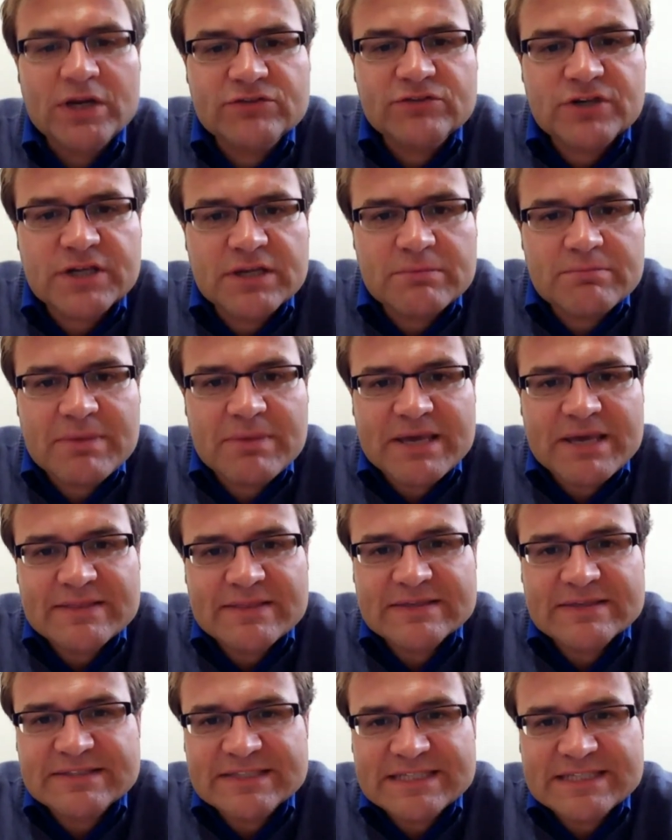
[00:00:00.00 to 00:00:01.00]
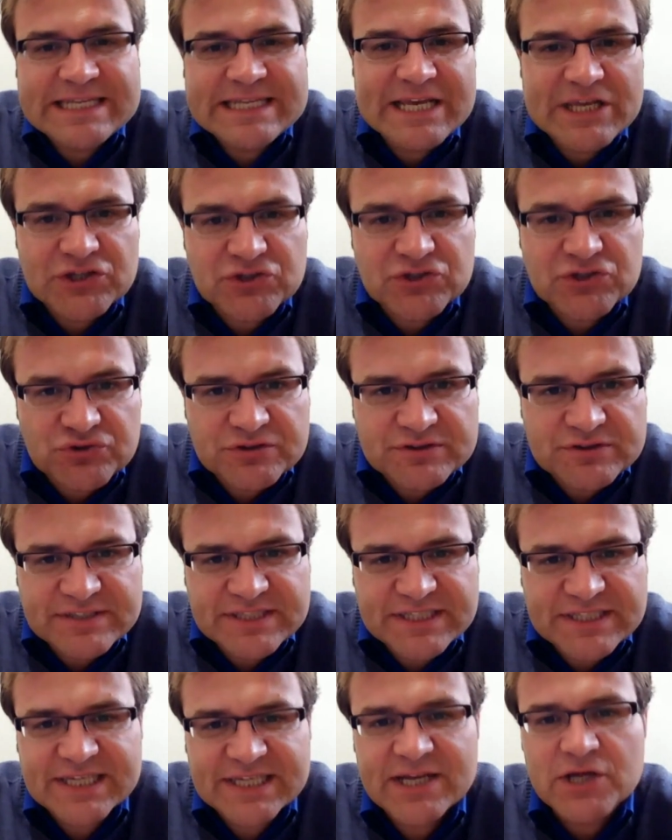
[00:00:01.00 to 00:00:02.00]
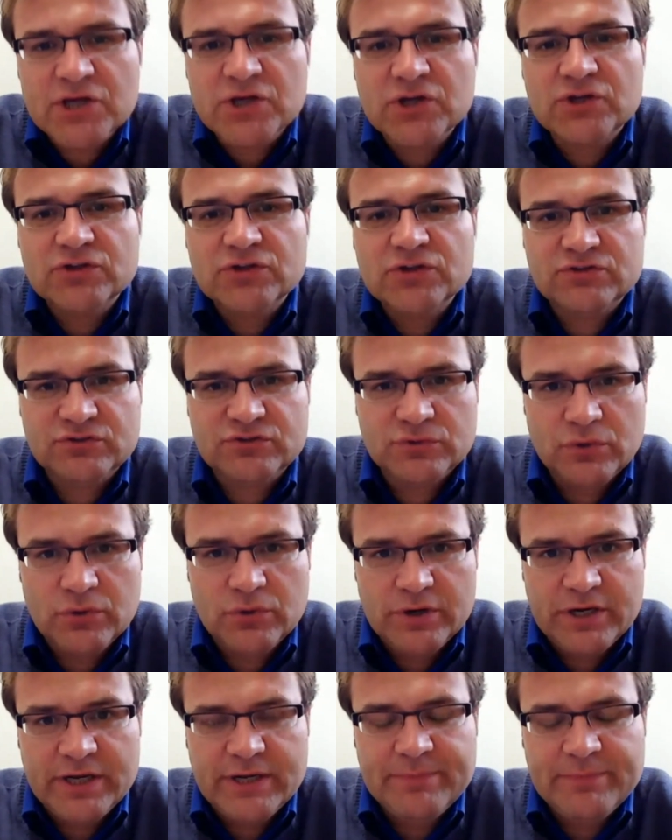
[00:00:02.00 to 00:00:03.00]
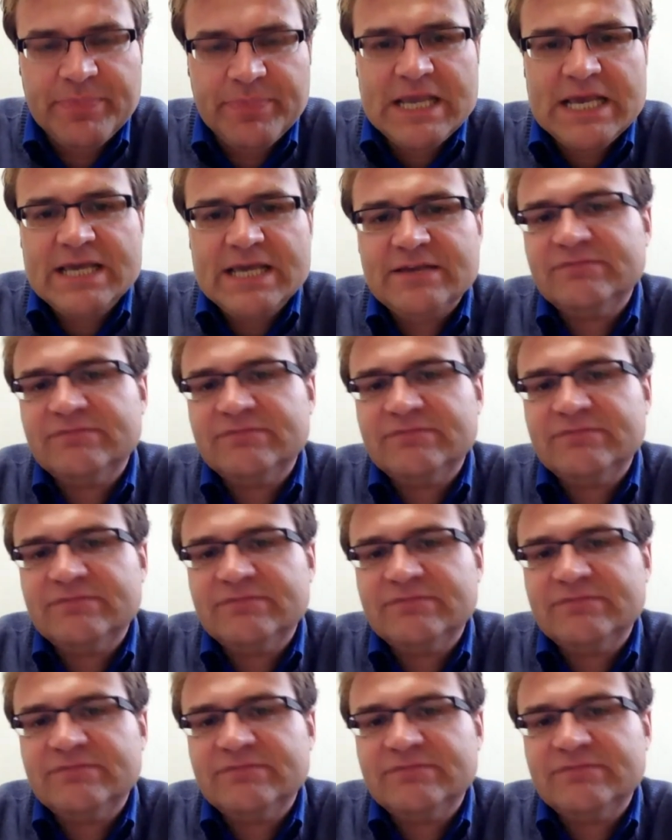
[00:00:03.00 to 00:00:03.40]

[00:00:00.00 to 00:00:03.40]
What is going to make this an interesting story?